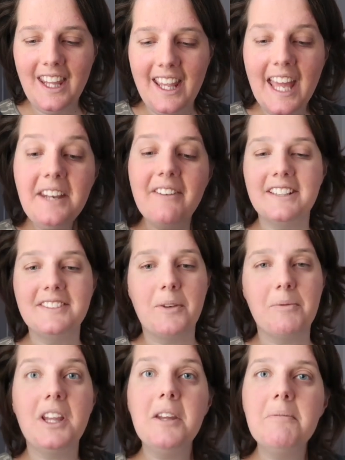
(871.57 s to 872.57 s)
Anyway, so
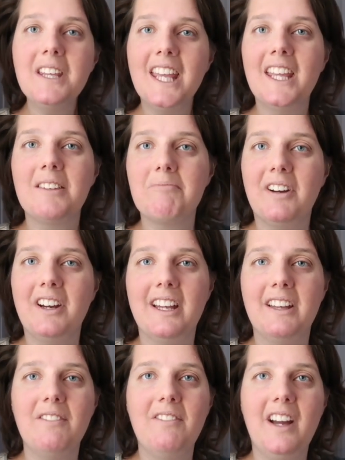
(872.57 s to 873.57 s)
I'm going to begin
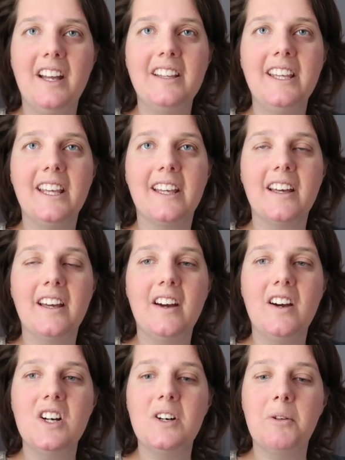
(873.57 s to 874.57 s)
by working
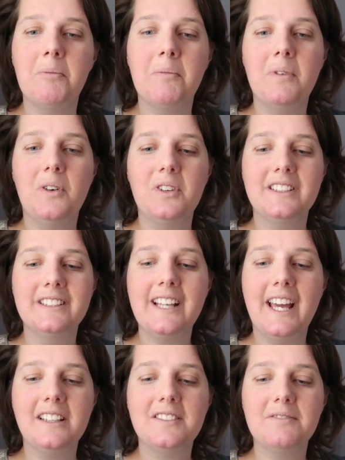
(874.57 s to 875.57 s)
on a
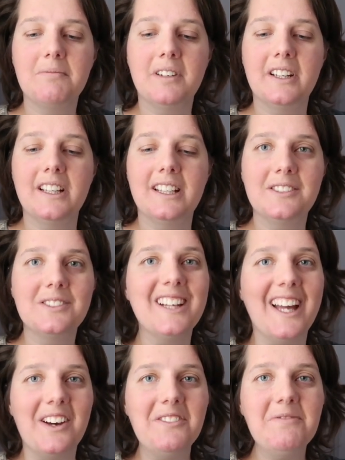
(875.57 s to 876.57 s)
set for my little
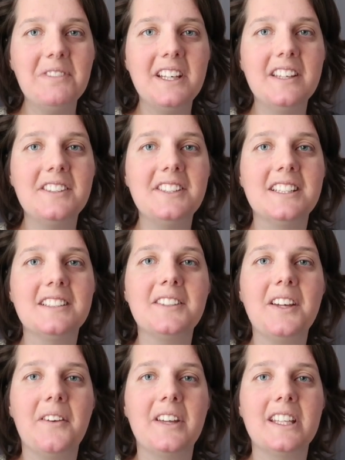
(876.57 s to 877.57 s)
girl, because she's
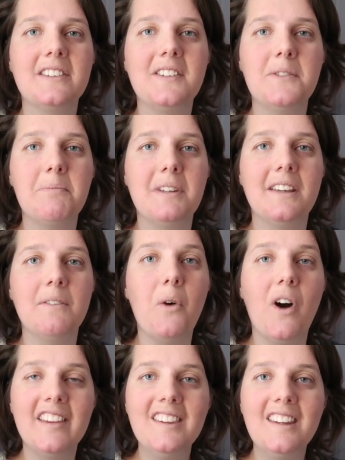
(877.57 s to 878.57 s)
going to be
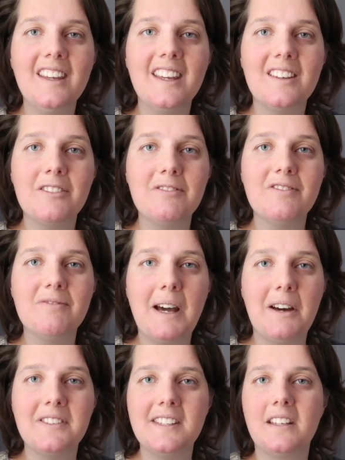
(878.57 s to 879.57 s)
1 in
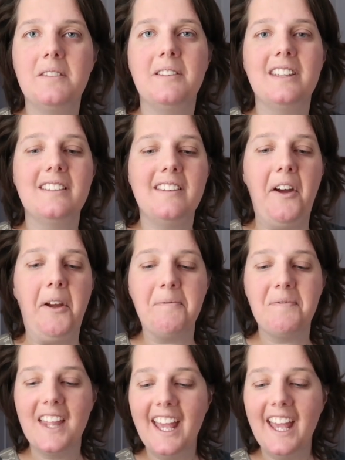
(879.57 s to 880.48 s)
about 6 weeks' time.